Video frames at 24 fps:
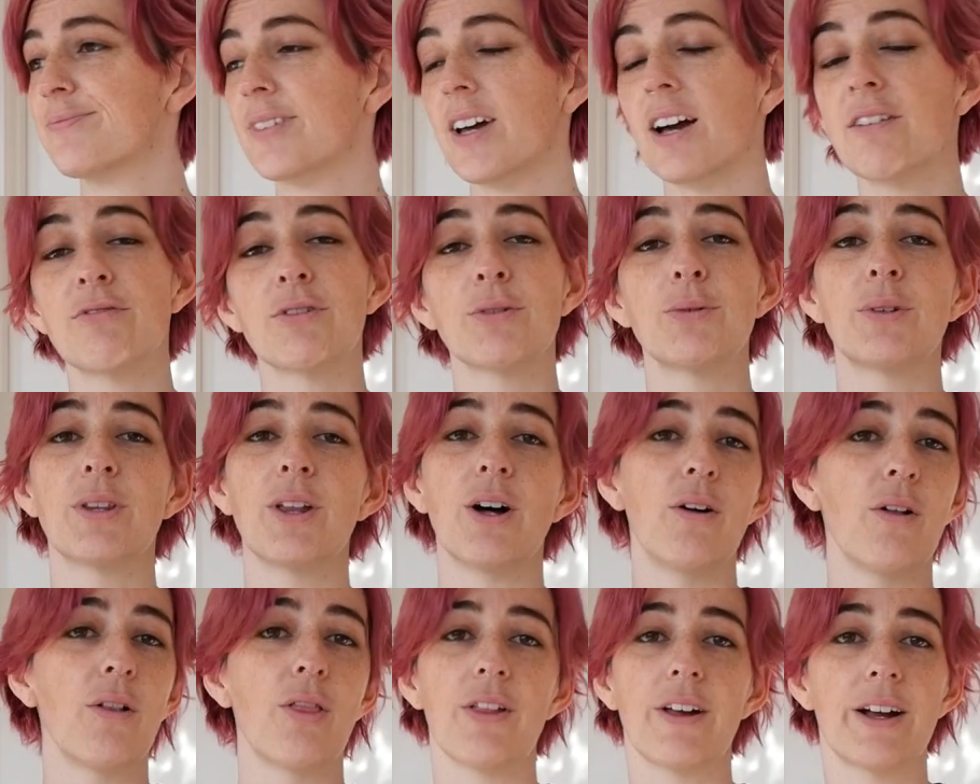I've ruined the
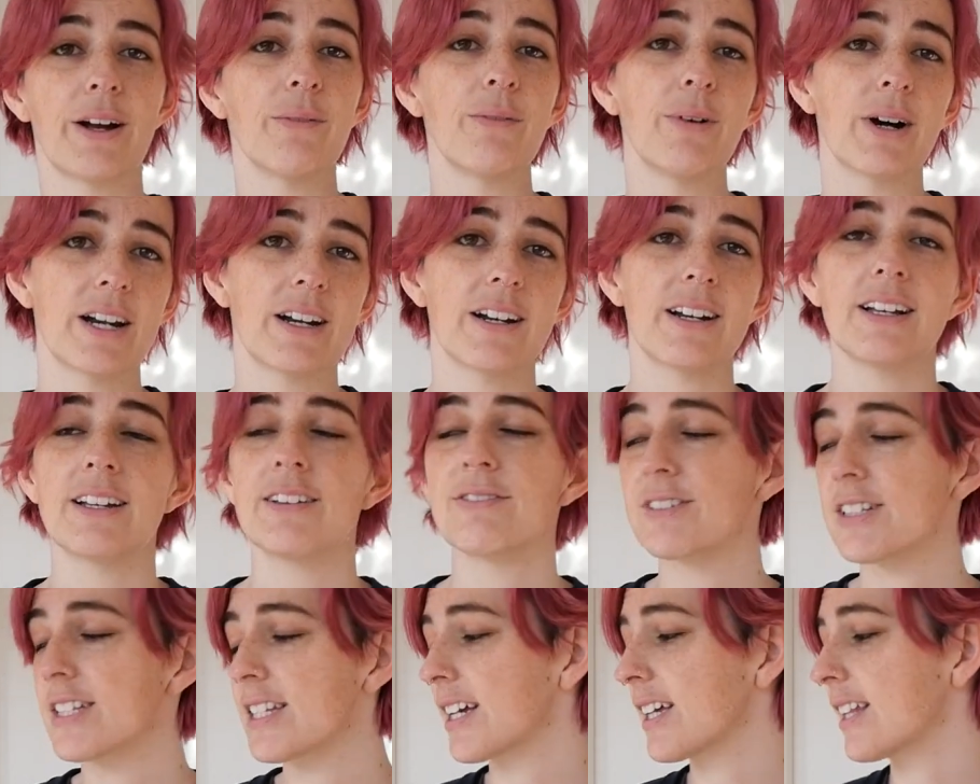whole thing. Why did I
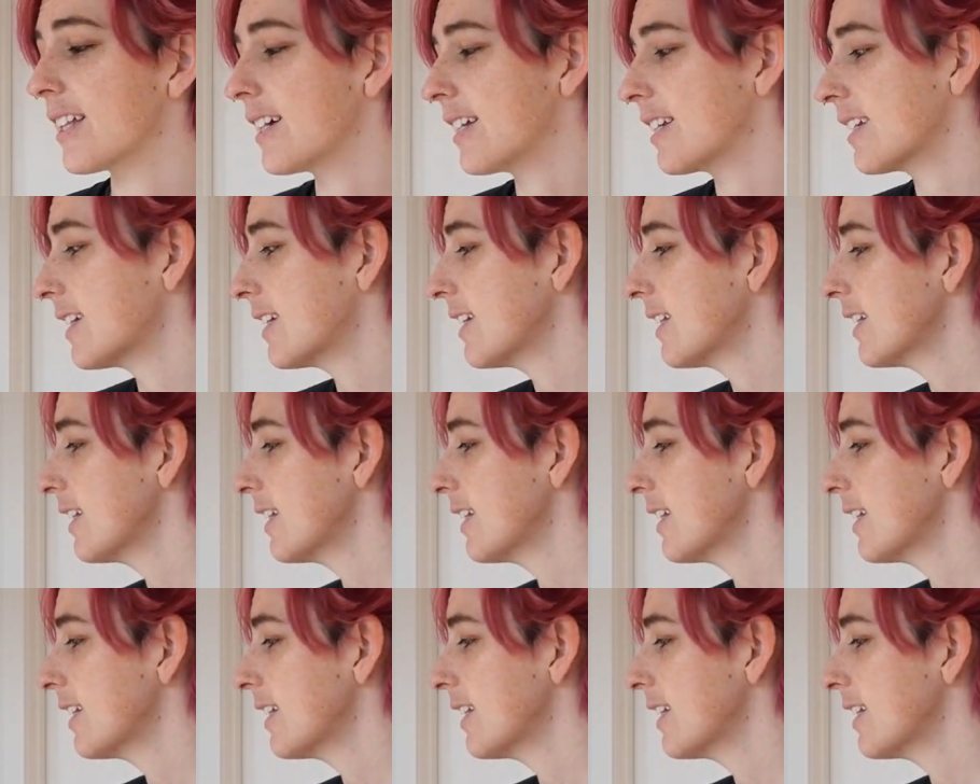even say that?